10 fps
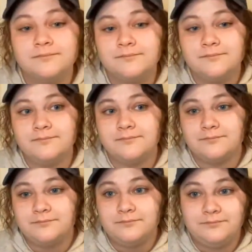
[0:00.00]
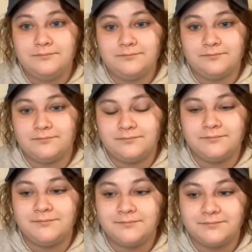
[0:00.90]

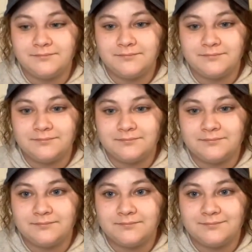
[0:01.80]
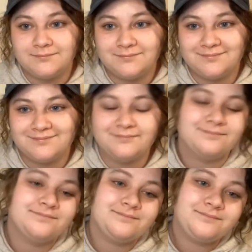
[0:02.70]

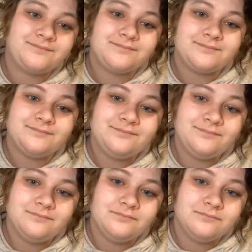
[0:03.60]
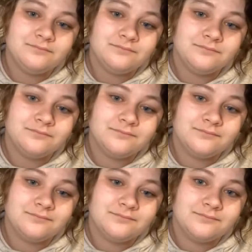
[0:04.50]

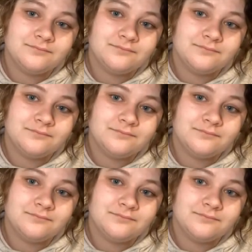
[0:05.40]
The person shown says nothing.